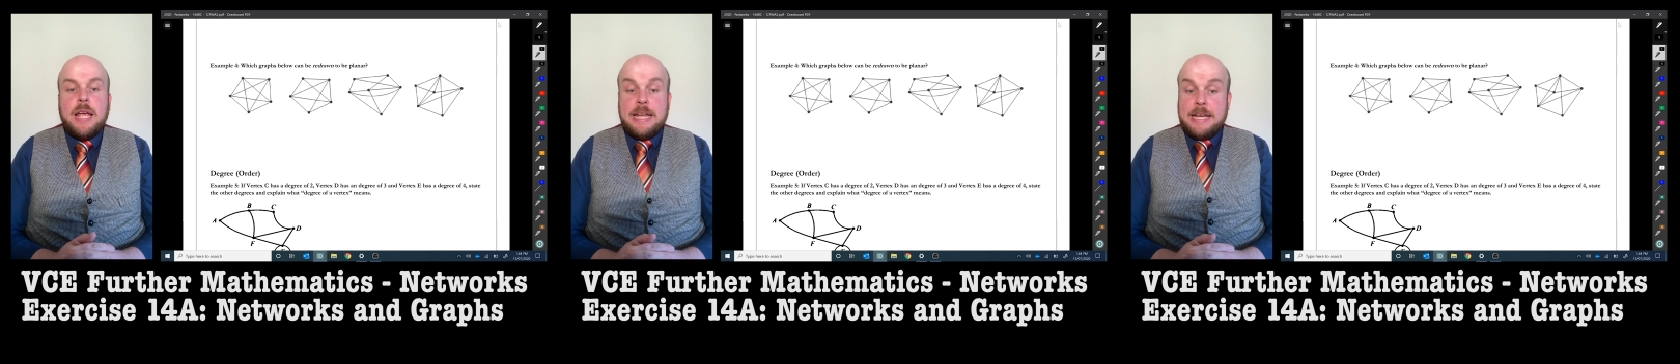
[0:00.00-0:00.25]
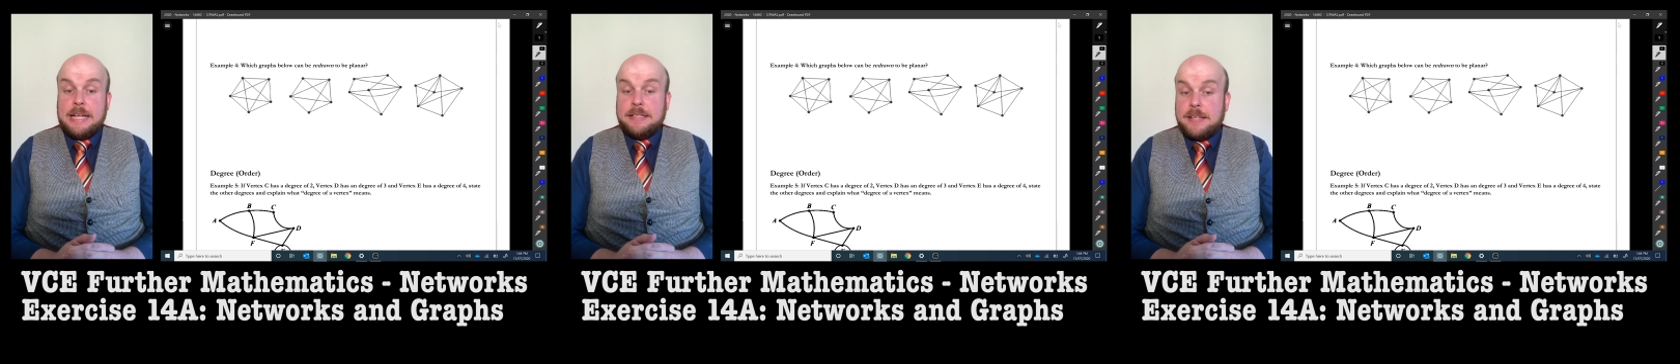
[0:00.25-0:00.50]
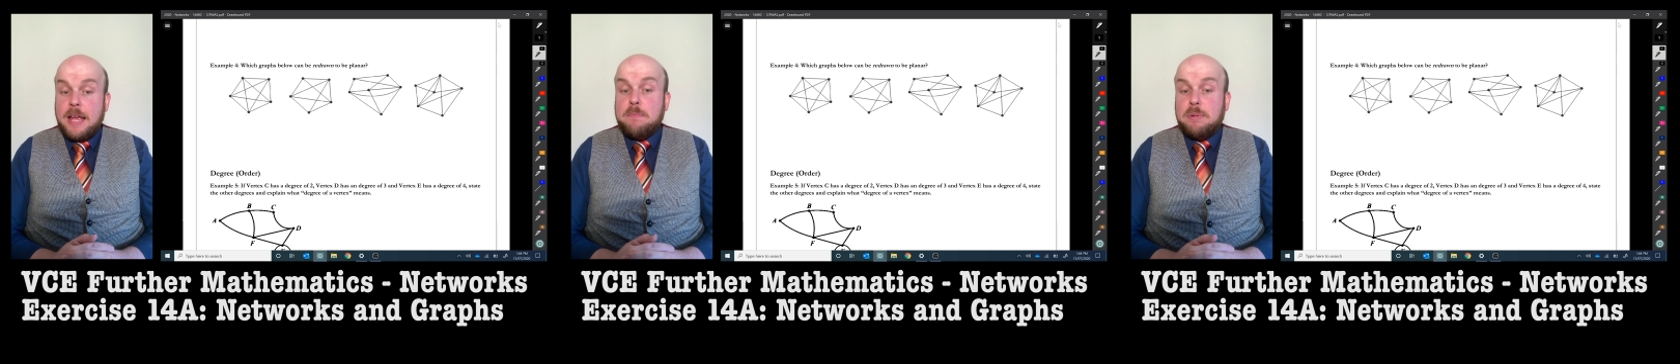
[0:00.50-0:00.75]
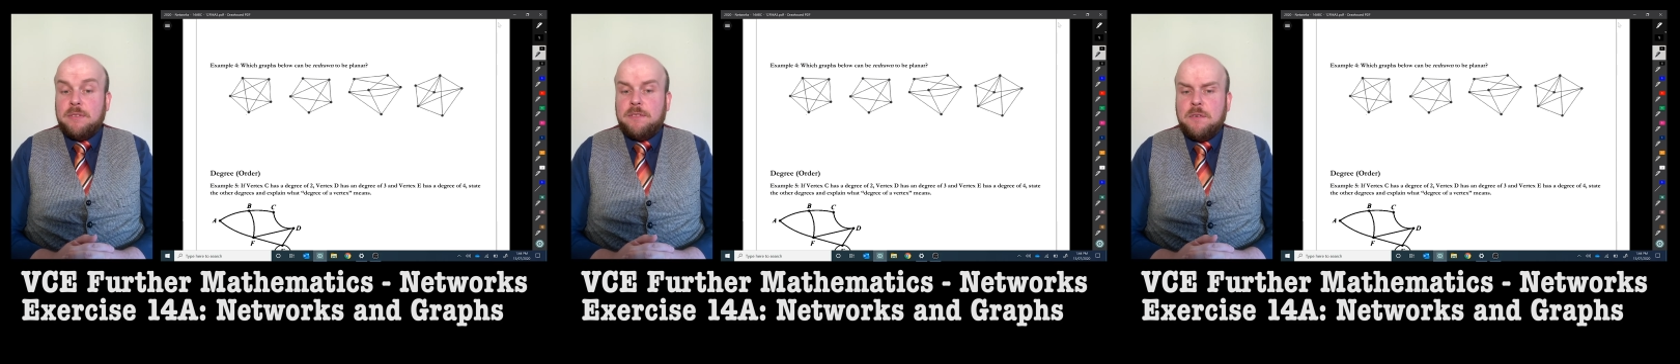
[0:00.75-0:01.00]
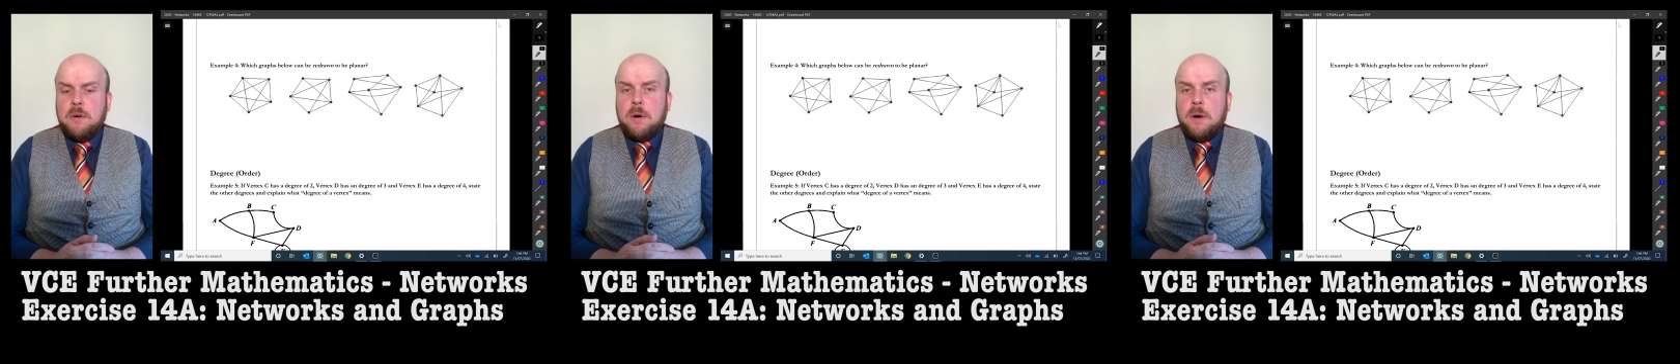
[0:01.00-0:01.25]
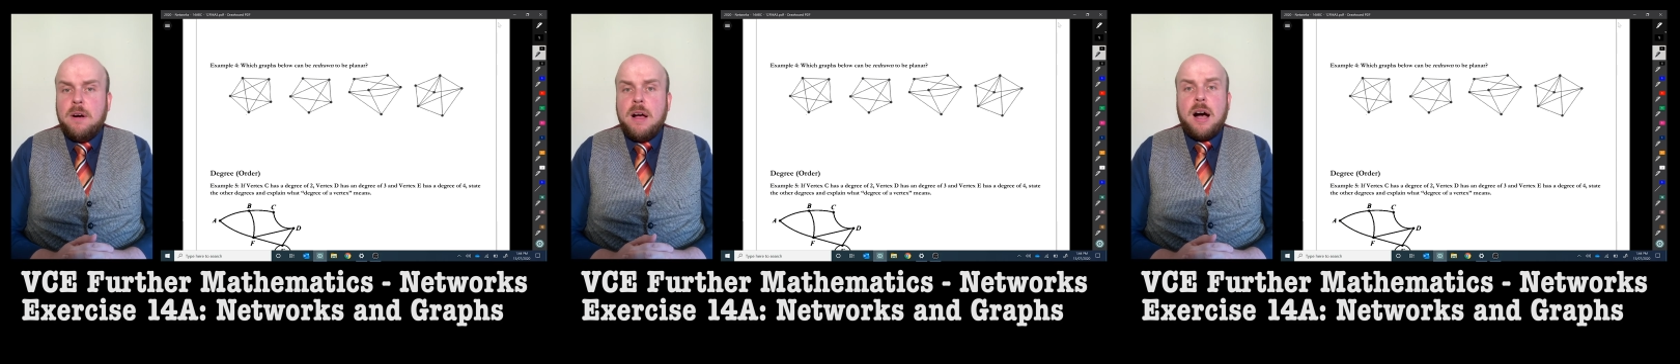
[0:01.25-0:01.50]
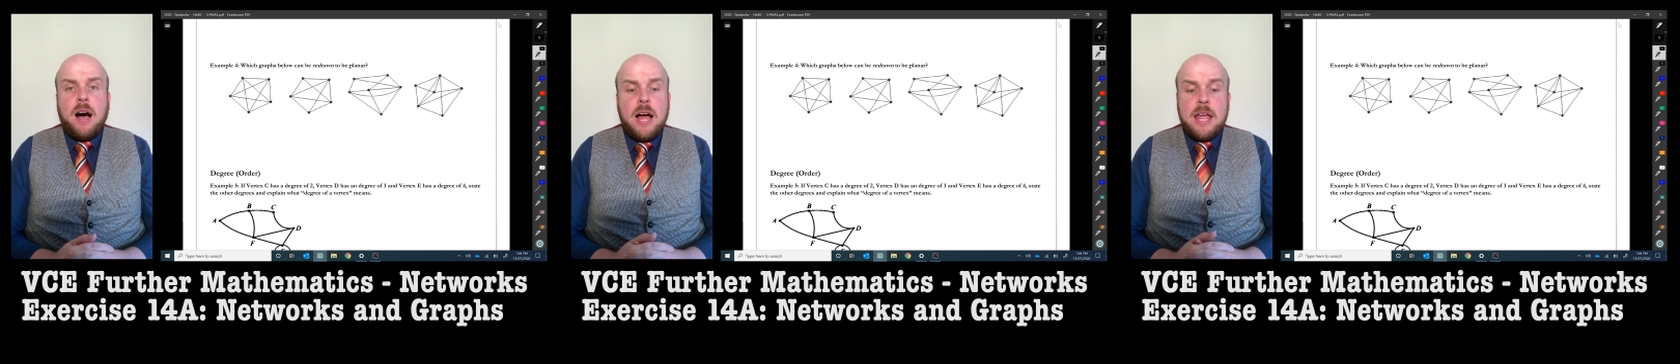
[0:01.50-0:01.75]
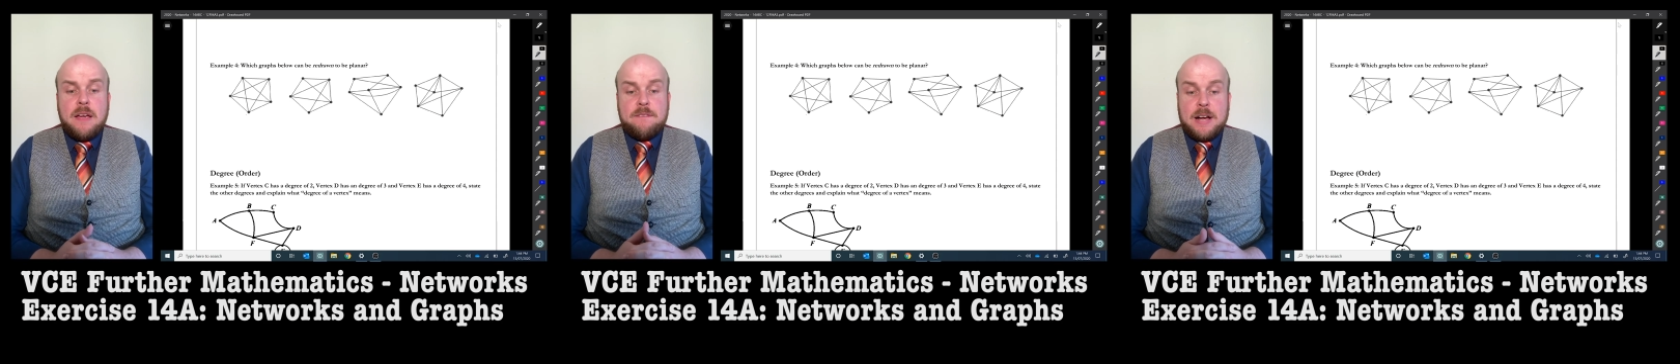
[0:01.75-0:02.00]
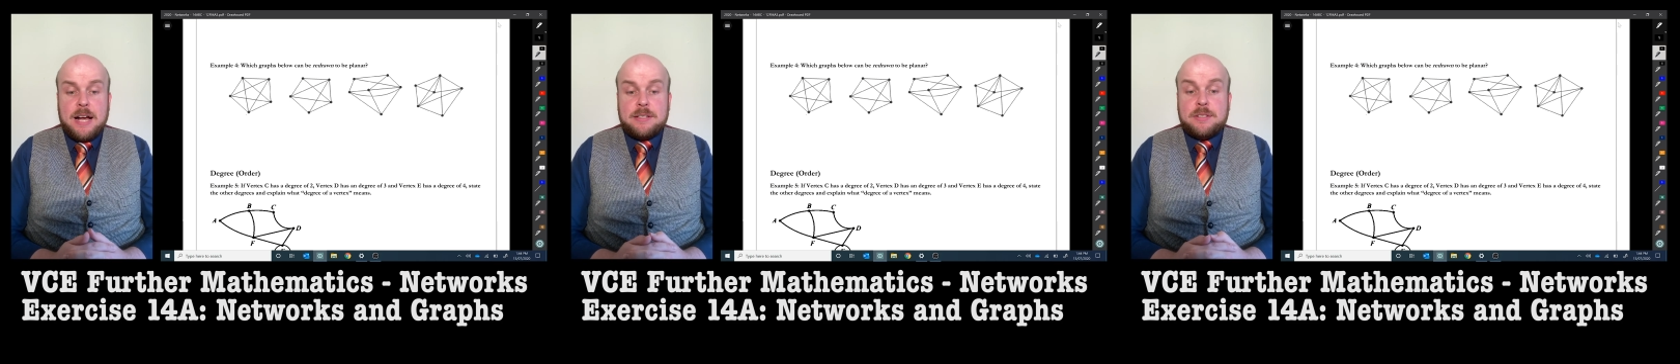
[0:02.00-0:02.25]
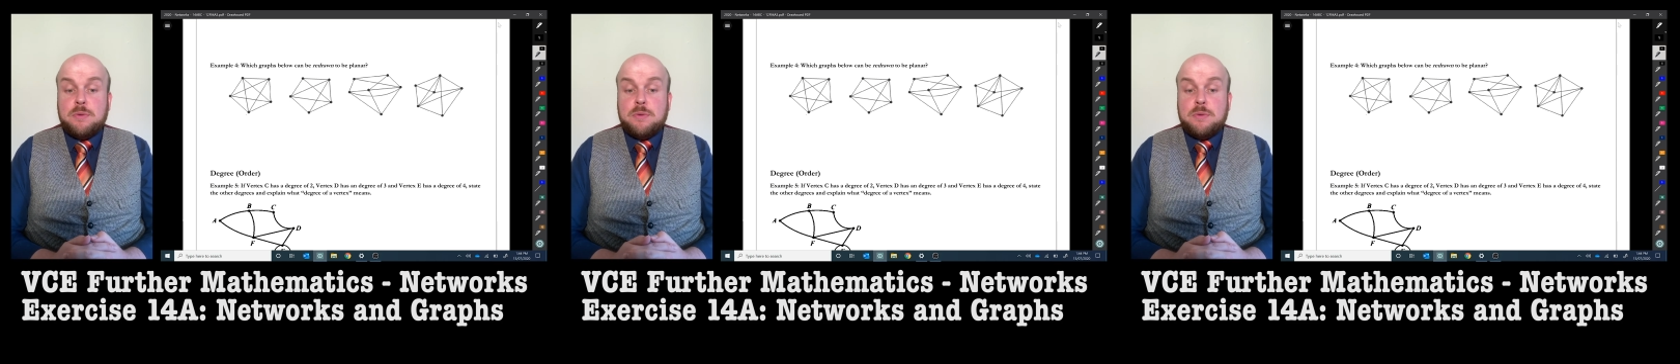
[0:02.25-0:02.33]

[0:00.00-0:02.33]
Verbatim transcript: In example four, I have asked